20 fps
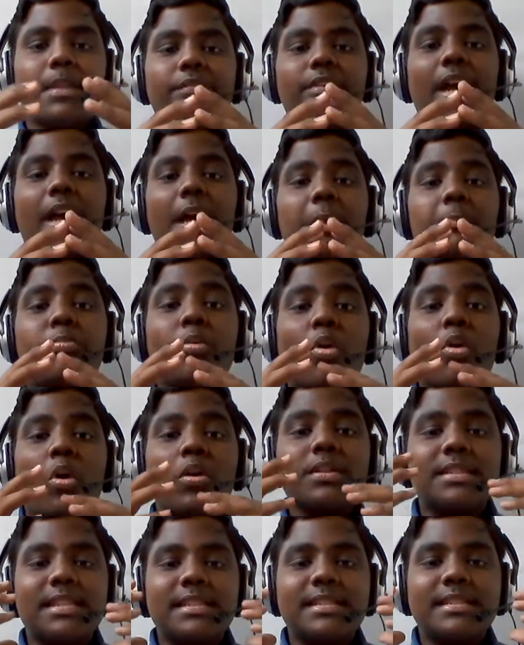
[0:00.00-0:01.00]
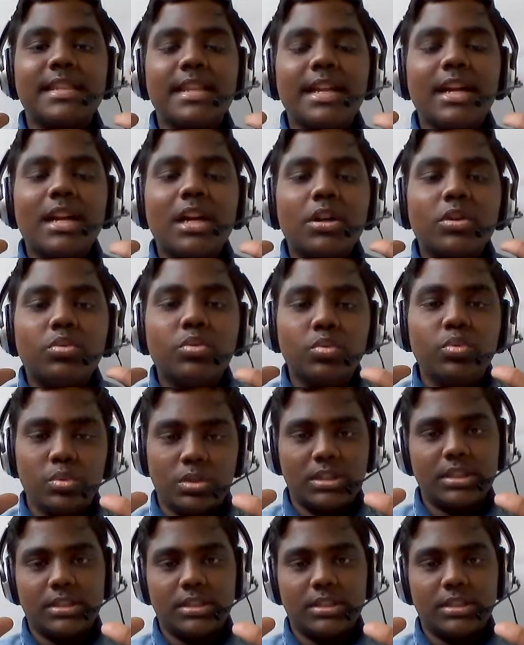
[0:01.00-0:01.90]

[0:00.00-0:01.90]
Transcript: we are processing a good